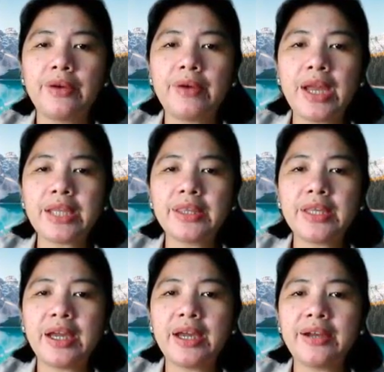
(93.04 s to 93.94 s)
write
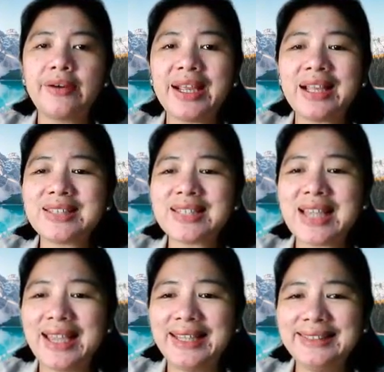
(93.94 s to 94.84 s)
the radical
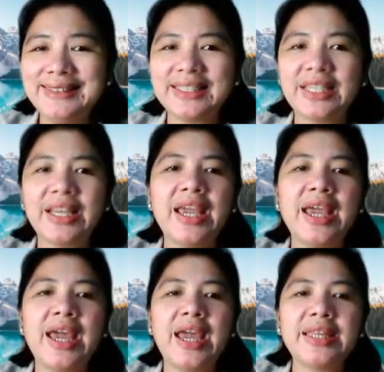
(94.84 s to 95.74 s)
sign
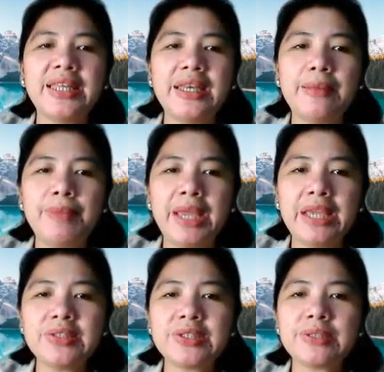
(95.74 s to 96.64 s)
and then the
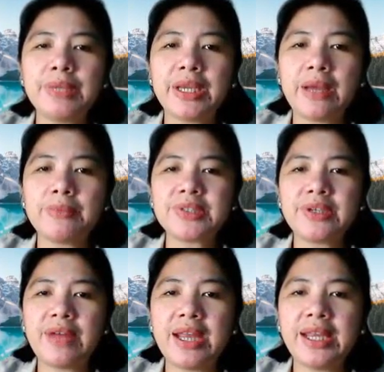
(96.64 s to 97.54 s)
base becomes
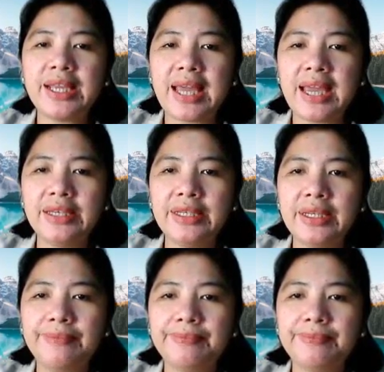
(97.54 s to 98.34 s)
the radicand.